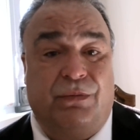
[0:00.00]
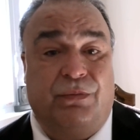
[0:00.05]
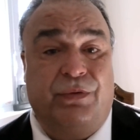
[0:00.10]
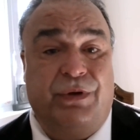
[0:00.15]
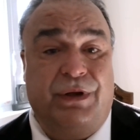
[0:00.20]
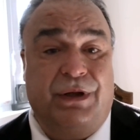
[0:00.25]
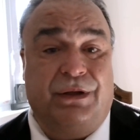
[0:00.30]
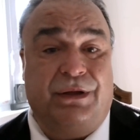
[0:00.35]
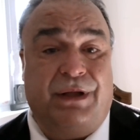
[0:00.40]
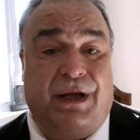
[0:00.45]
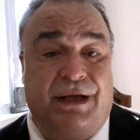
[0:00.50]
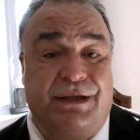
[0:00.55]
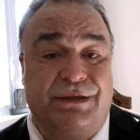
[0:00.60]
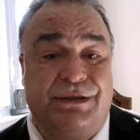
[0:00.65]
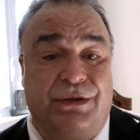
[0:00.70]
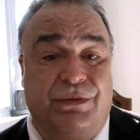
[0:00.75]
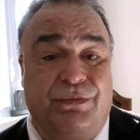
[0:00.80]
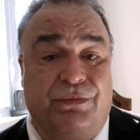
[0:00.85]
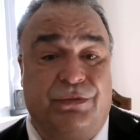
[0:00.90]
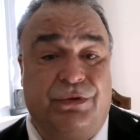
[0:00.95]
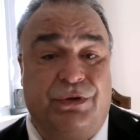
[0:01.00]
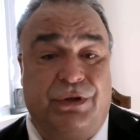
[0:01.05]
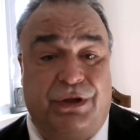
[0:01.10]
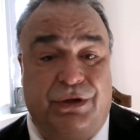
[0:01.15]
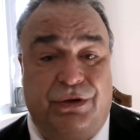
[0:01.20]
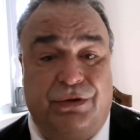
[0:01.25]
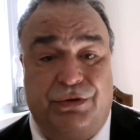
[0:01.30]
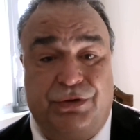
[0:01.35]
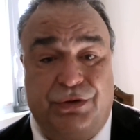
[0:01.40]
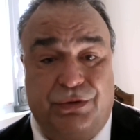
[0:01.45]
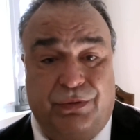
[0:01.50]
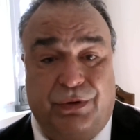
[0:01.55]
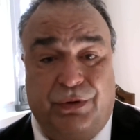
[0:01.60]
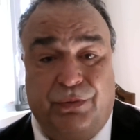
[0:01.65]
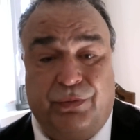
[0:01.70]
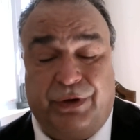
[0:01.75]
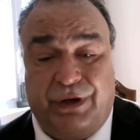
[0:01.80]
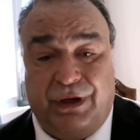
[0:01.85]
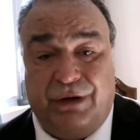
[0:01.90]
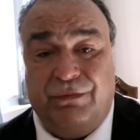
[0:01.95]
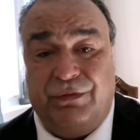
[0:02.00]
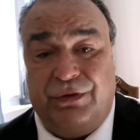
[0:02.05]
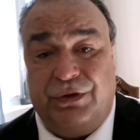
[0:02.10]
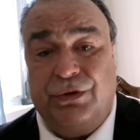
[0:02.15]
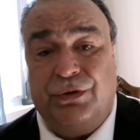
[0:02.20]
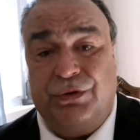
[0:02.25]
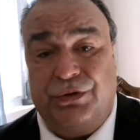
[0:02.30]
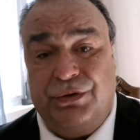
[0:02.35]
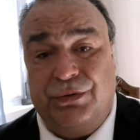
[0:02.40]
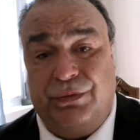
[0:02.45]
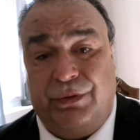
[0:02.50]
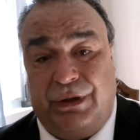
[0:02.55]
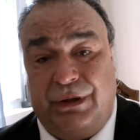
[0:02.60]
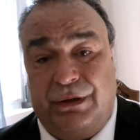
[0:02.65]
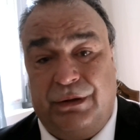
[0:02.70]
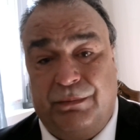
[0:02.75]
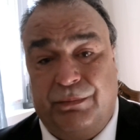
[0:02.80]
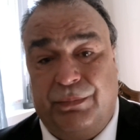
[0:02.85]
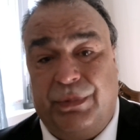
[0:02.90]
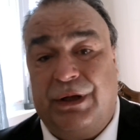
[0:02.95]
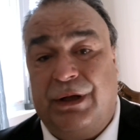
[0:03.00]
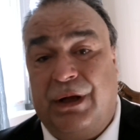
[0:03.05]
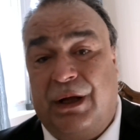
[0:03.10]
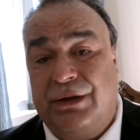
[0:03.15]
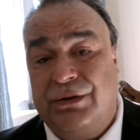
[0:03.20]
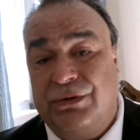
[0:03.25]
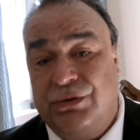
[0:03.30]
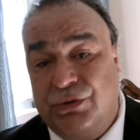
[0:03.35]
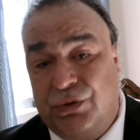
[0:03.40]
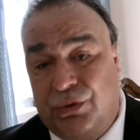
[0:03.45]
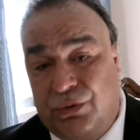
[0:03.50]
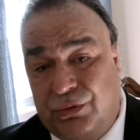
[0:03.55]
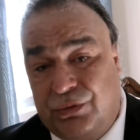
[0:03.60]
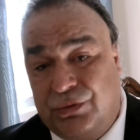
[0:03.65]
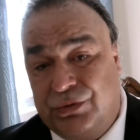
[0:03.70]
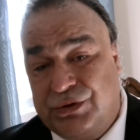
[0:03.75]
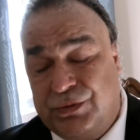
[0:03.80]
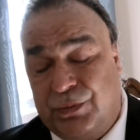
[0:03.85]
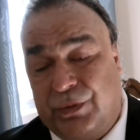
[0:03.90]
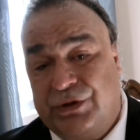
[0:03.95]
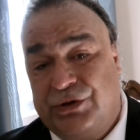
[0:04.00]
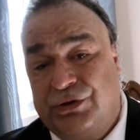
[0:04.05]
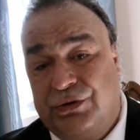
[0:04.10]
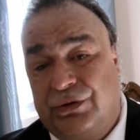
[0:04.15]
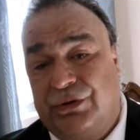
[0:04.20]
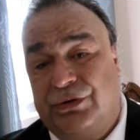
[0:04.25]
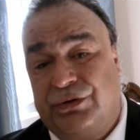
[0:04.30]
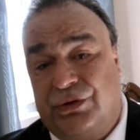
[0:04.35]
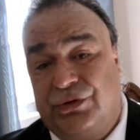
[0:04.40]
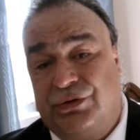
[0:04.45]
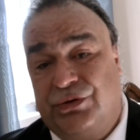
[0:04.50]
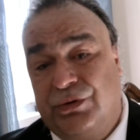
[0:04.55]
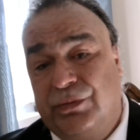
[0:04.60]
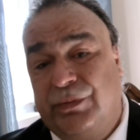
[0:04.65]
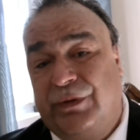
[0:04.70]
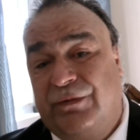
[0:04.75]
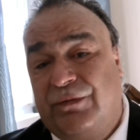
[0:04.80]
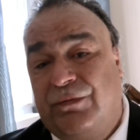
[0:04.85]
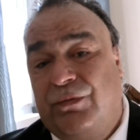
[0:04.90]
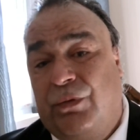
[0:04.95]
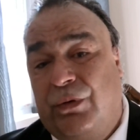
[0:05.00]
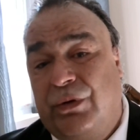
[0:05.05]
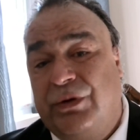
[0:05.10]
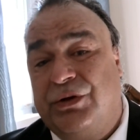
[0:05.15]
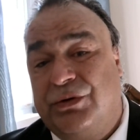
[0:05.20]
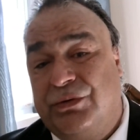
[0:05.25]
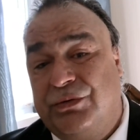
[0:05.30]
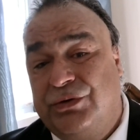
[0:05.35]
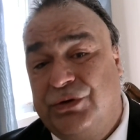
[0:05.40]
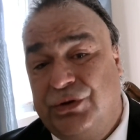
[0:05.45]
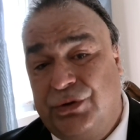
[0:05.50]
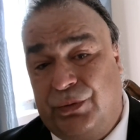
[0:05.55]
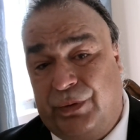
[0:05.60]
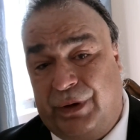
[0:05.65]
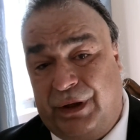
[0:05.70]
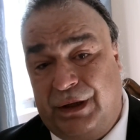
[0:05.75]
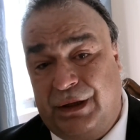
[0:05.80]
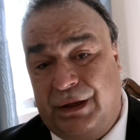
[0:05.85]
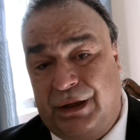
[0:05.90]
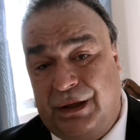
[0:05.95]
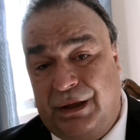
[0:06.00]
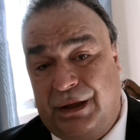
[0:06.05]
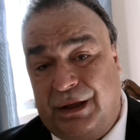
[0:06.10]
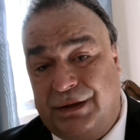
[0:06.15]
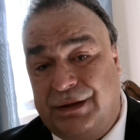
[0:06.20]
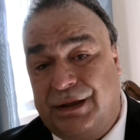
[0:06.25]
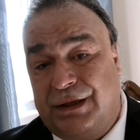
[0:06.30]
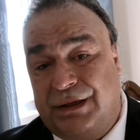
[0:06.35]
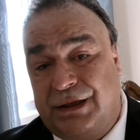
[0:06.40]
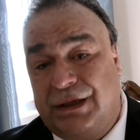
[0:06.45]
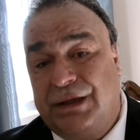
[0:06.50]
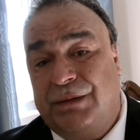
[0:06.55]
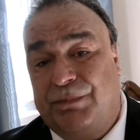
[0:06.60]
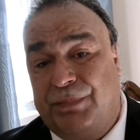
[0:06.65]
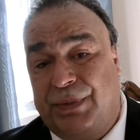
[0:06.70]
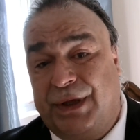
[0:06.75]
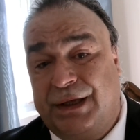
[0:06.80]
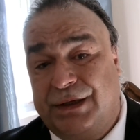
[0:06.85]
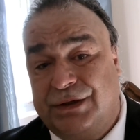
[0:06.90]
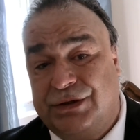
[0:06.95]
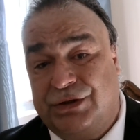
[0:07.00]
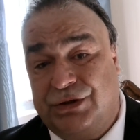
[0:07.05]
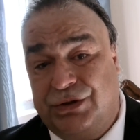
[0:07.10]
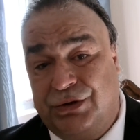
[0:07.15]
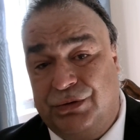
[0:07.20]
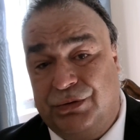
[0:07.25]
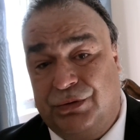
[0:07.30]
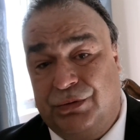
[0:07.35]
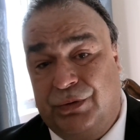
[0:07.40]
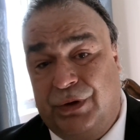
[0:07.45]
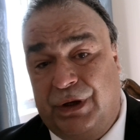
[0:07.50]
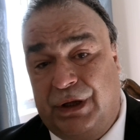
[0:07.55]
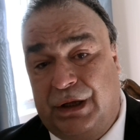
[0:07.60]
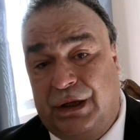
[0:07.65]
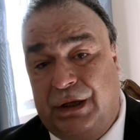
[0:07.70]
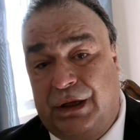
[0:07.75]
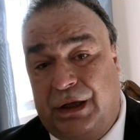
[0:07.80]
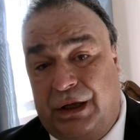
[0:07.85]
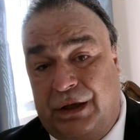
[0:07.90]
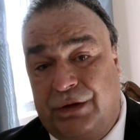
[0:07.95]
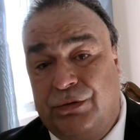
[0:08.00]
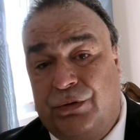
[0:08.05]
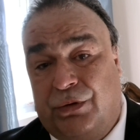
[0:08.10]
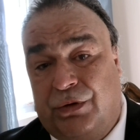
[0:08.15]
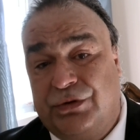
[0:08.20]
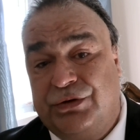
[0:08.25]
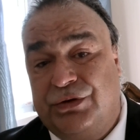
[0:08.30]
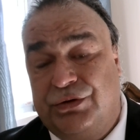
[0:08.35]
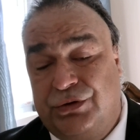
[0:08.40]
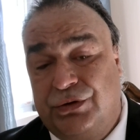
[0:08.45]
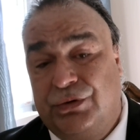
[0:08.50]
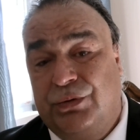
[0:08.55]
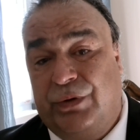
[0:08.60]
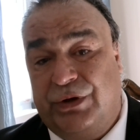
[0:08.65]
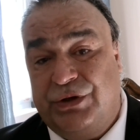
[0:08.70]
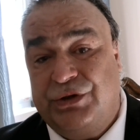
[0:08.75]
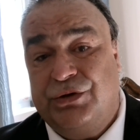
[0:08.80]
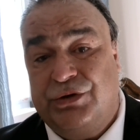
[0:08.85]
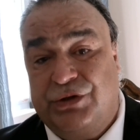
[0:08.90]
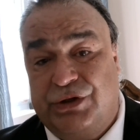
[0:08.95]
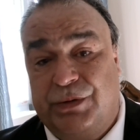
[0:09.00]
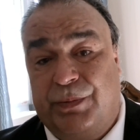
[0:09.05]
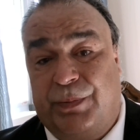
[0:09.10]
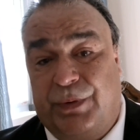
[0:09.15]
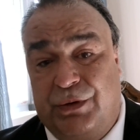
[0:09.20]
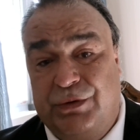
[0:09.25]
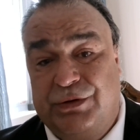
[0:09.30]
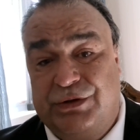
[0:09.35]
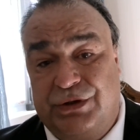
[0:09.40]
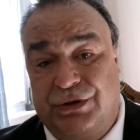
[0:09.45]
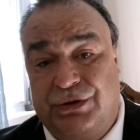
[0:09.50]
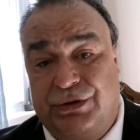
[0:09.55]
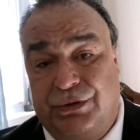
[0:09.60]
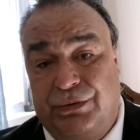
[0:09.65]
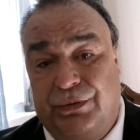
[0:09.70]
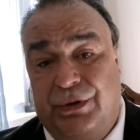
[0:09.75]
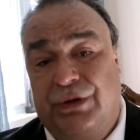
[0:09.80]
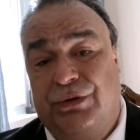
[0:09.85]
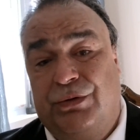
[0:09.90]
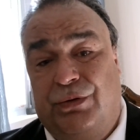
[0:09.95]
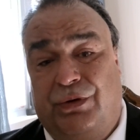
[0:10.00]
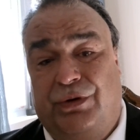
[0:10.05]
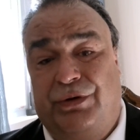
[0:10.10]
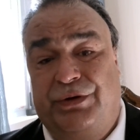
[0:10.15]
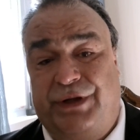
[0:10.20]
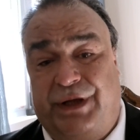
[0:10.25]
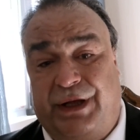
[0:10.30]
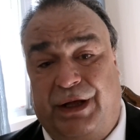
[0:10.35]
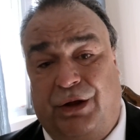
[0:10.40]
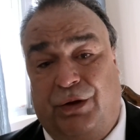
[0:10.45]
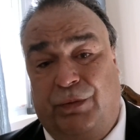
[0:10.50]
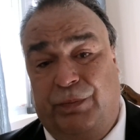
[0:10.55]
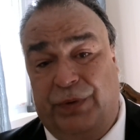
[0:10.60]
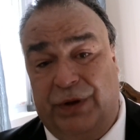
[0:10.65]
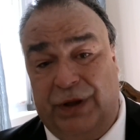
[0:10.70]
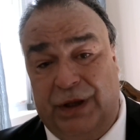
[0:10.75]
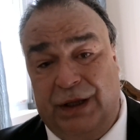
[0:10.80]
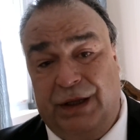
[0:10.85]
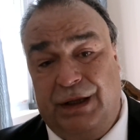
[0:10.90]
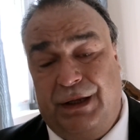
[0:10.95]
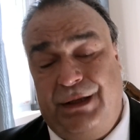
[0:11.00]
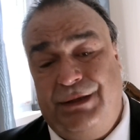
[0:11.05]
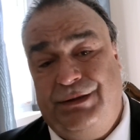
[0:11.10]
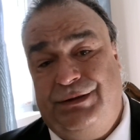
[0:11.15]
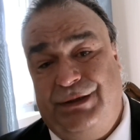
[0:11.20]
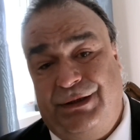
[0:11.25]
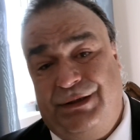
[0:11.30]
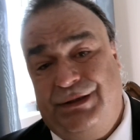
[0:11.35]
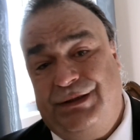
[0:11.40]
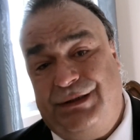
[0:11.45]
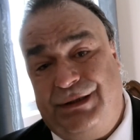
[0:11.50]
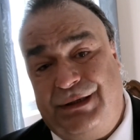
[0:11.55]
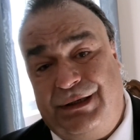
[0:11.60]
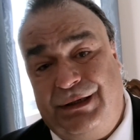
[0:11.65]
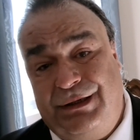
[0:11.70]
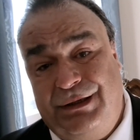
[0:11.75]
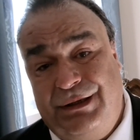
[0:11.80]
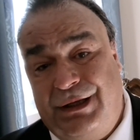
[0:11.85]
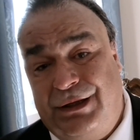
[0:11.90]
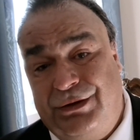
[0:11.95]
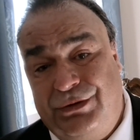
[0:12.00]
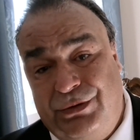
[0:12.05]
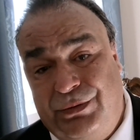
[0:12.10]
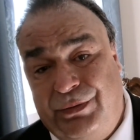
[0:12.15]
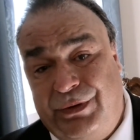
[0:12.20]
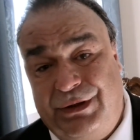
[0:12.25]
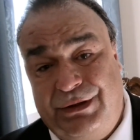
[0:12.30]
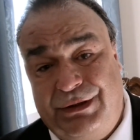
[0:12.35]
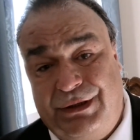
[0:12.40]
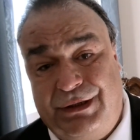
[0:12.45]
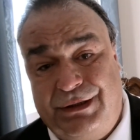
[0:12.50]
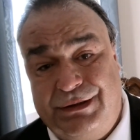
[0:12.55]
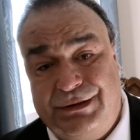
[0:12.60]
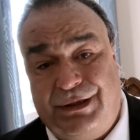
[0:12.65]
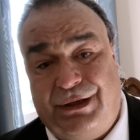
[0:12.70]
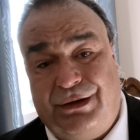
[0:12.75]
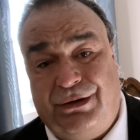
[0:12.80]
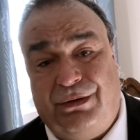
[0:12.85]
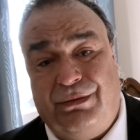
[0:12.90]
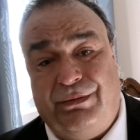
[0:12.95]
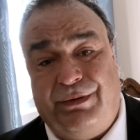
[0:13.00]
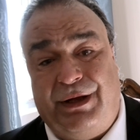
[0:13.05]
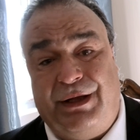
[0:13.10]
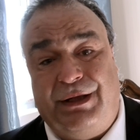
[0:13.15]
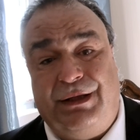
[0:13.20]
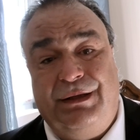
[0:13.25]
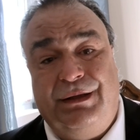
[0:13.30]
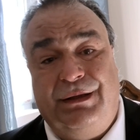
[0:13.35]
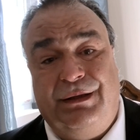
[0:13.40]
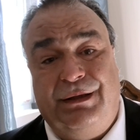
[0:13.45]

realizing that you're doing whatever you're doing, but God knows what you're going to do before you do it. And then he picks you in order to do what you're supposed to do in order to help and succeed in doing things that are right.